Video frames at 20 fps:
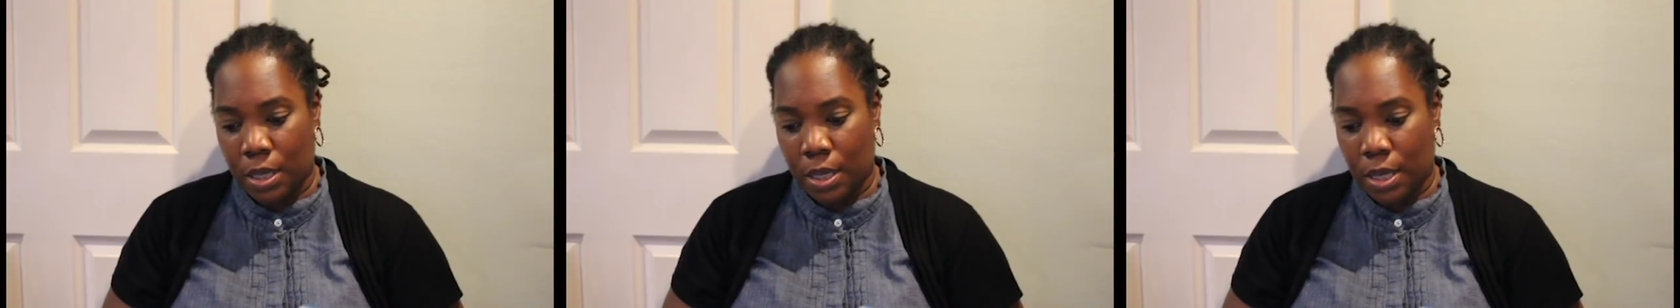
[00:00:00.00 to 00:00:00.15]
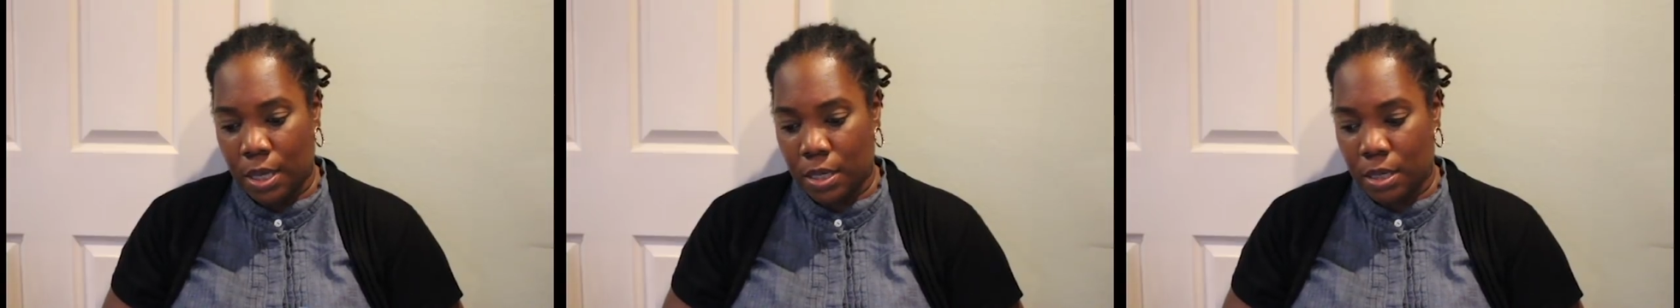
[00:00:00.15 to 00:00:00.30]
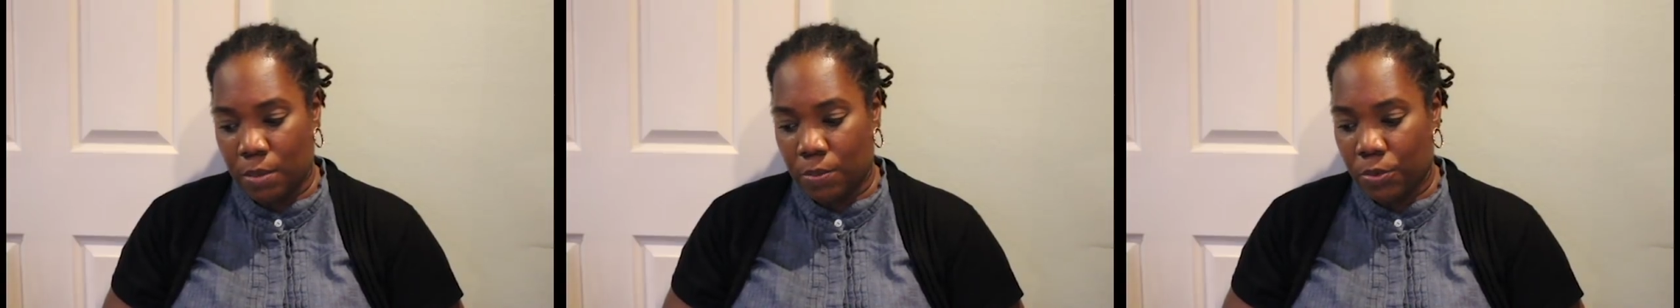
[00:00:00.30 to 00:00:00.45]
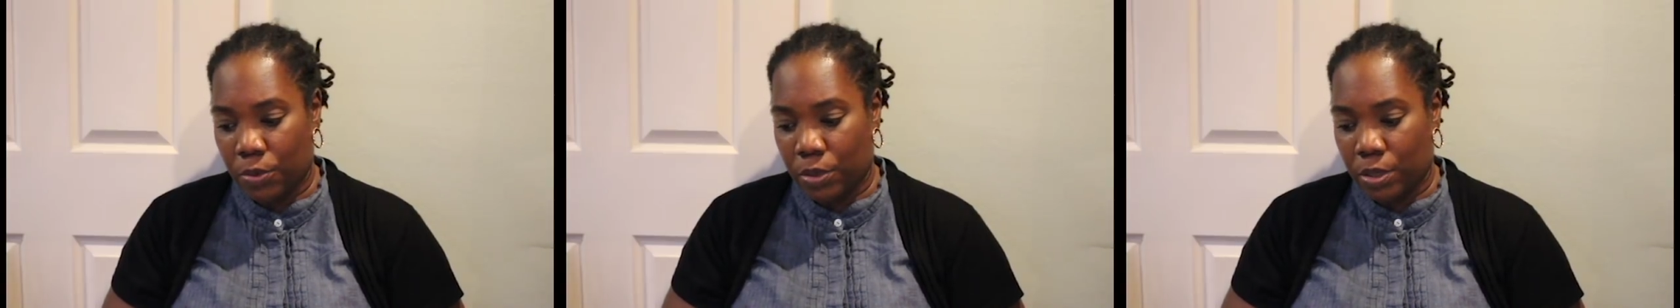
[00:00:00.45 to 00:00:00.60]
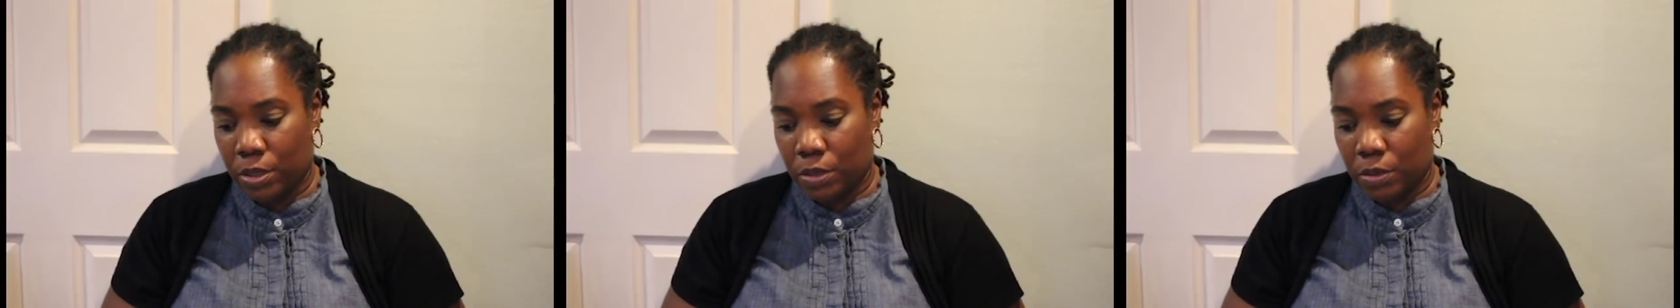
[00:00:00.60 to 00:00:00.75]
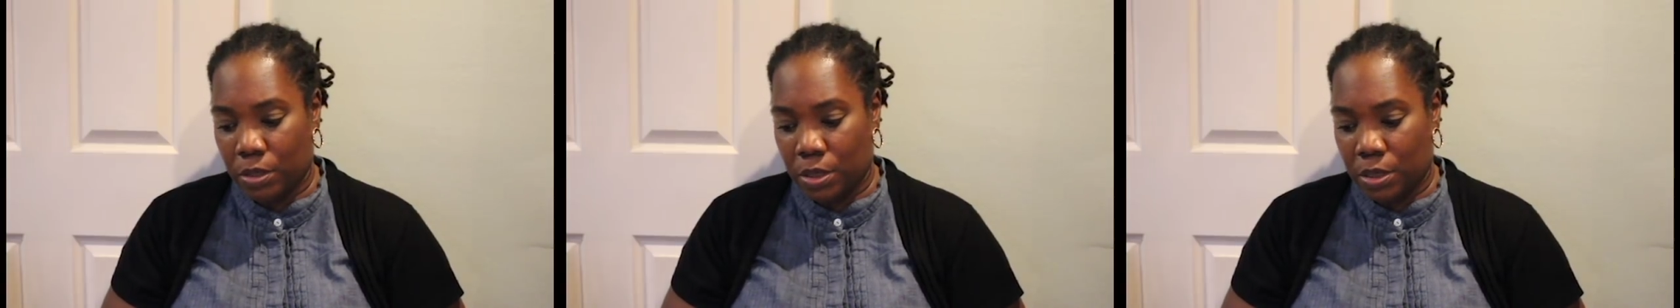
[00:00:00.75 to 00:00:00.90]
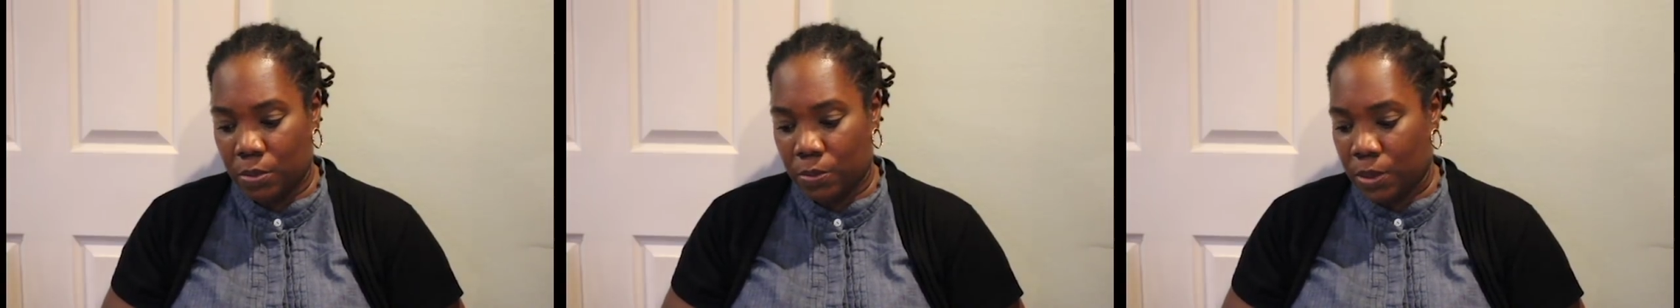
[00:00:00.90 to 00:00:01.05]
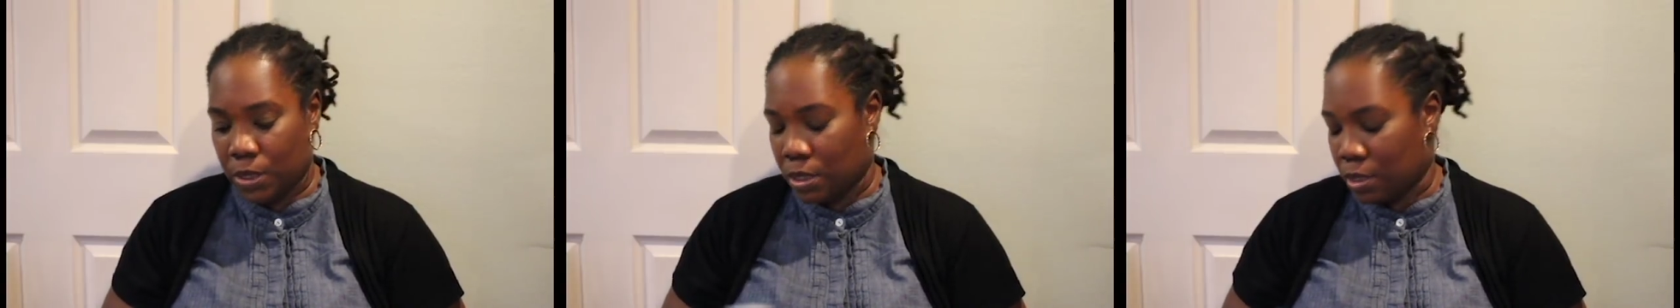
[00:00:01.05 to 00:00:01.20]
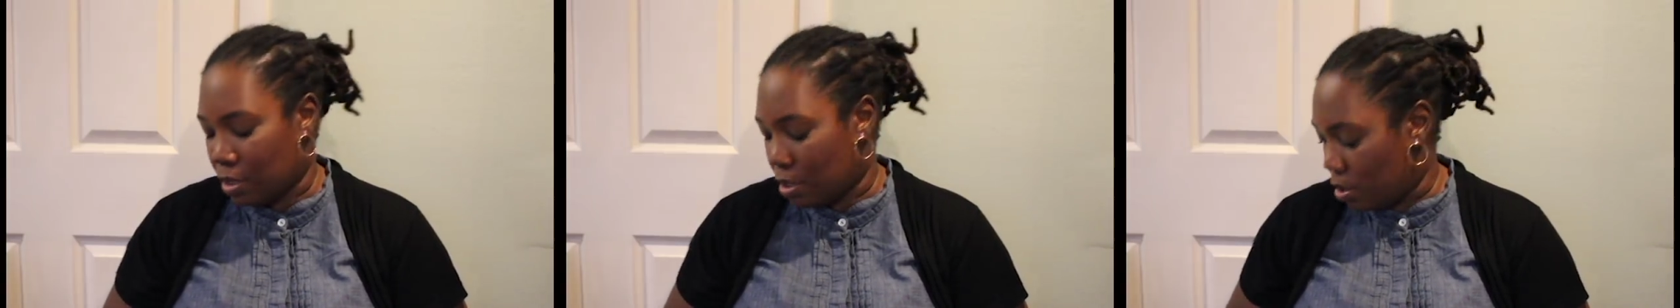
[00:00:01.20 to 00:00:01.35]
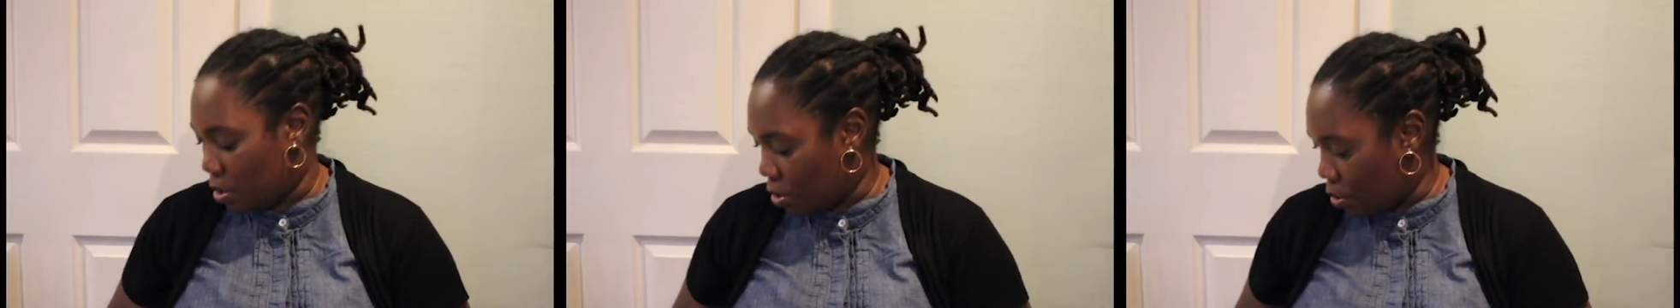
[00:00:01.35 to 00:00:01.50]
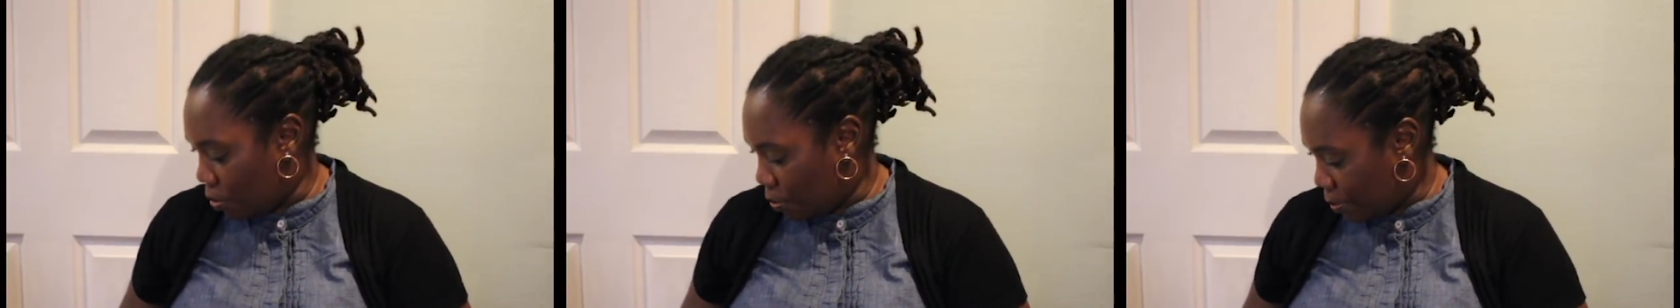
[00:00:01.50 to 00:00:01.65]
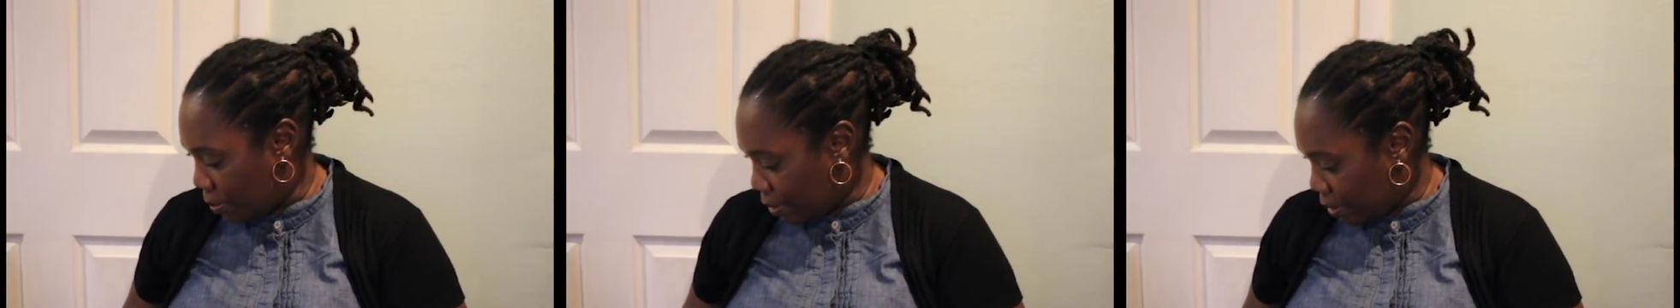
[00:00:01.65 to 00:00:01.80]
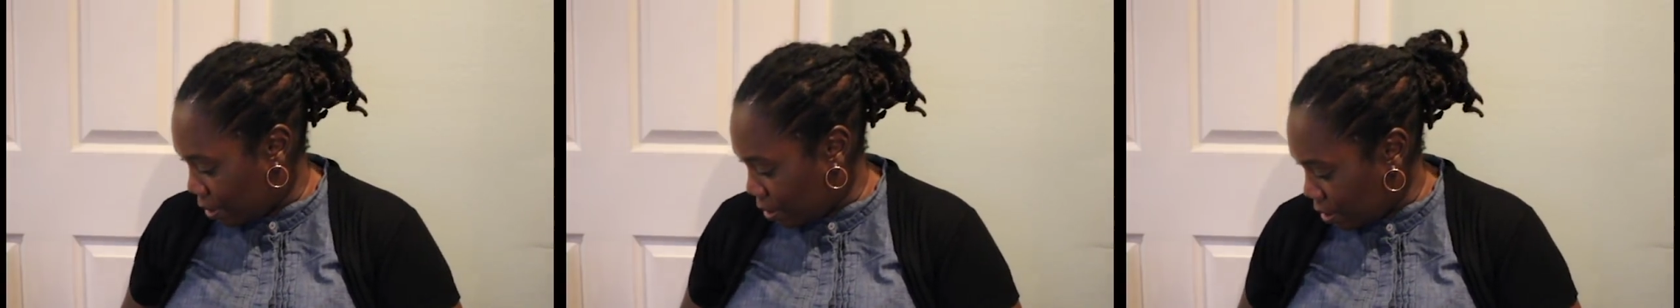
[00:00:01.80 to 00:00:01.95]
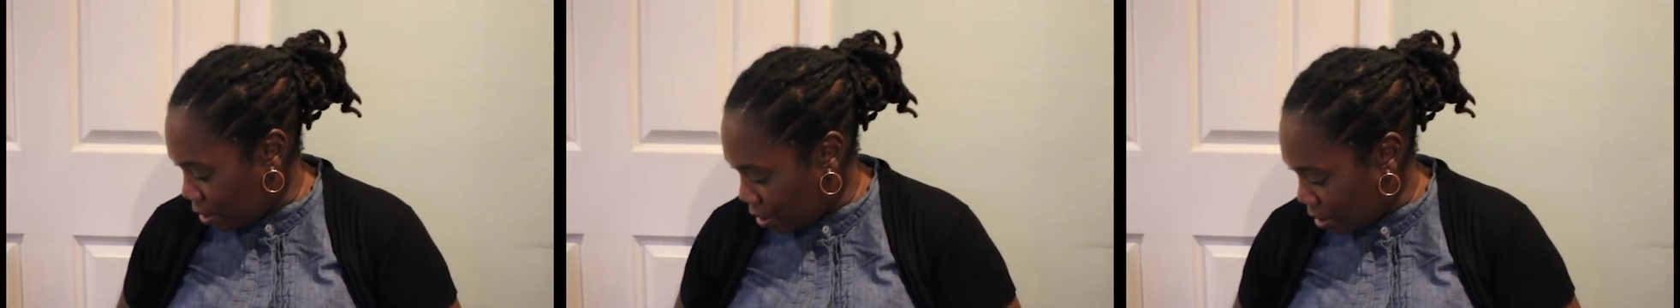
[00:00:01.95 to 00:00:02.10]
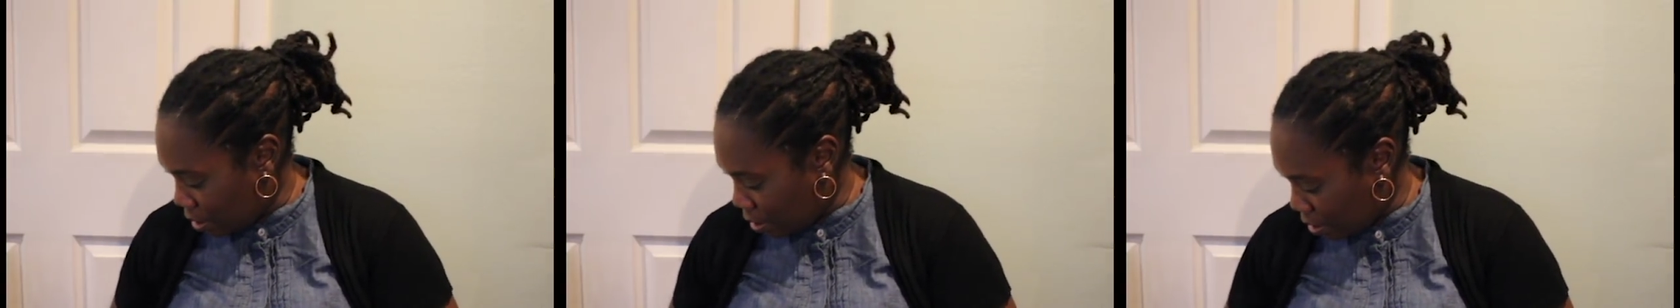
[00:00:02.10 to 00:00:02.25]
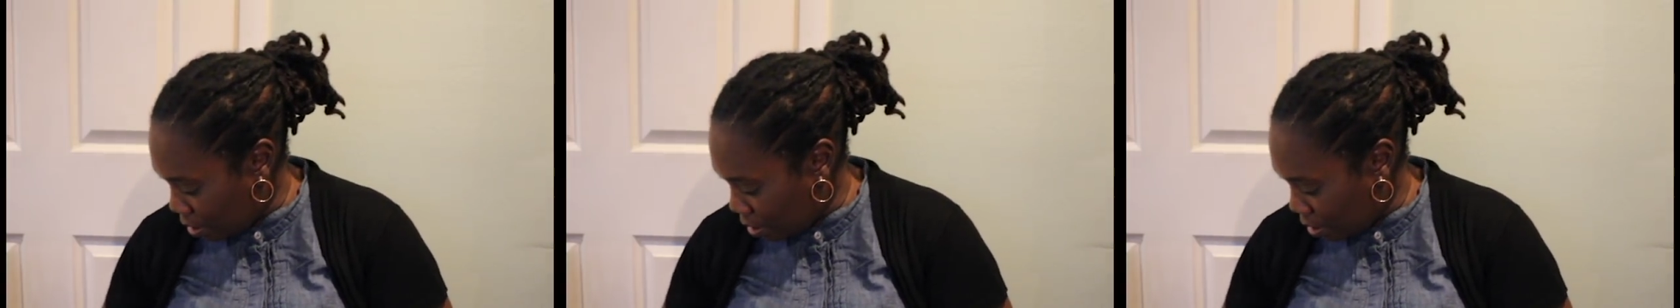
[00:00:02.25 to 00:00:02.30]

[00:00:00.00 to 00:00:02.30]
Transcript: anymore. No, this one is a notebook.